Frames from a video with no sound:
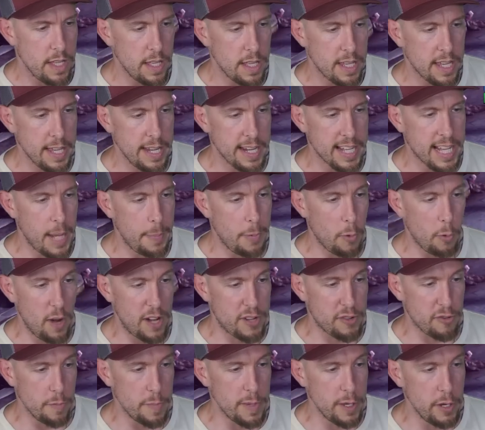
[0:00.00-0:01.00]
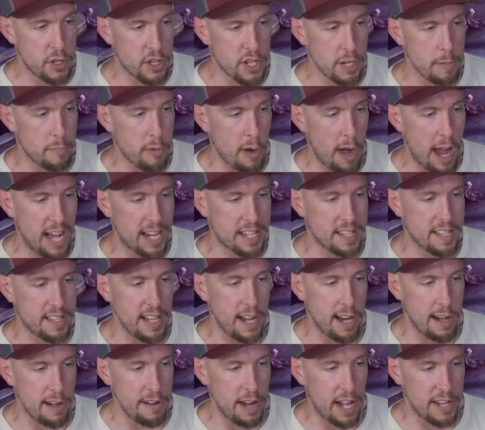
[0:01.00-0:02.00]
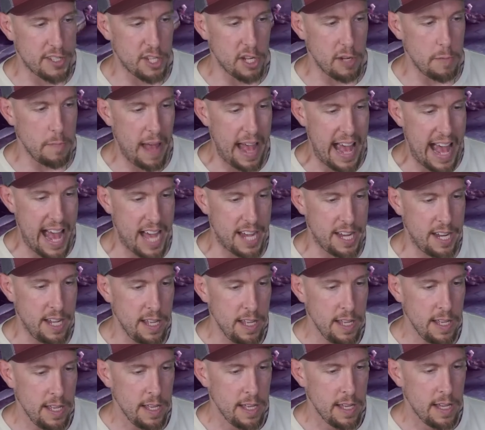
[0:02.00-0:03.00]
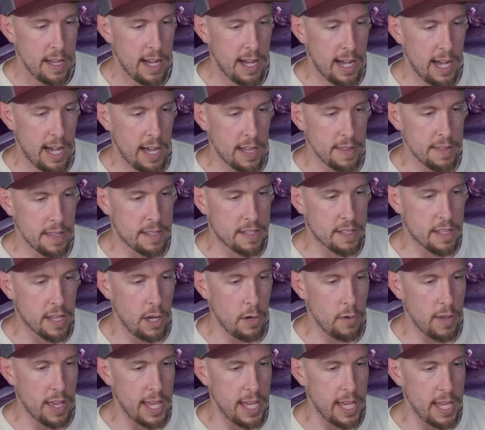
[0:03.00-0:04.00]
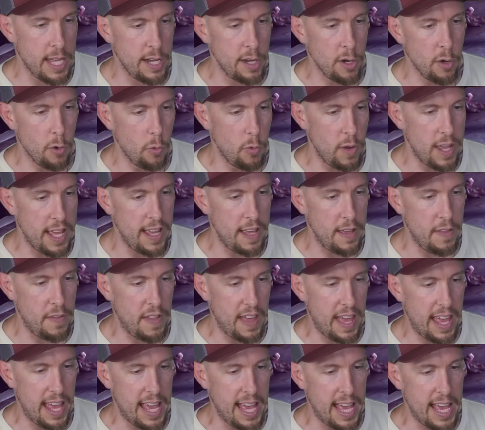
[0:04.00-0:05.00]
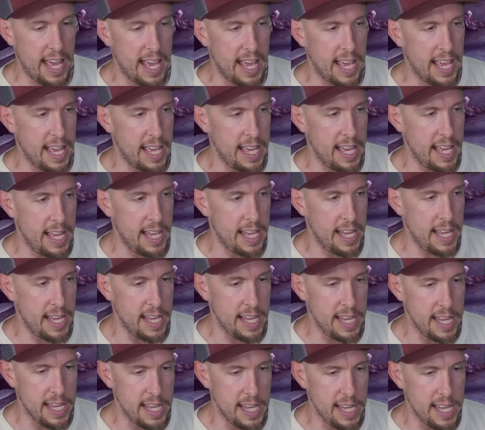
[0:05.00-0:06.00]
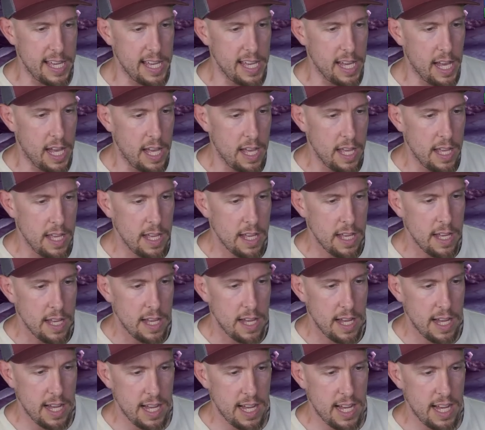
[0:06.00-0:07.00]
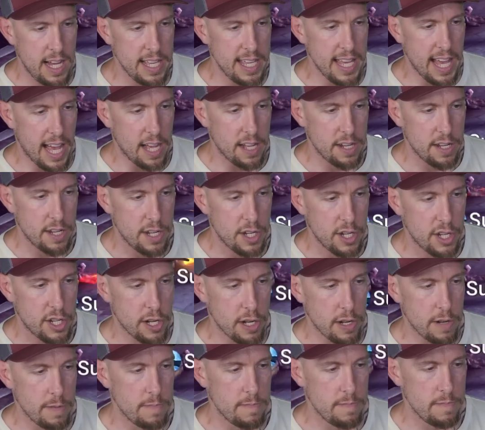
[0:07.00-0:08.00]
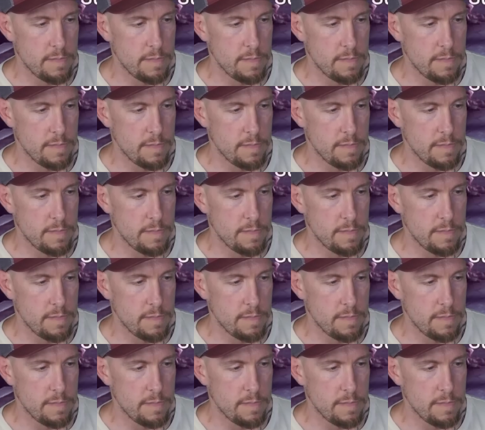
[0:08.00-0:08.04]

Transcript: Getting a couple retribution procs there. Not too bad. Uh, let's go in with a... Uh, yeah, sure.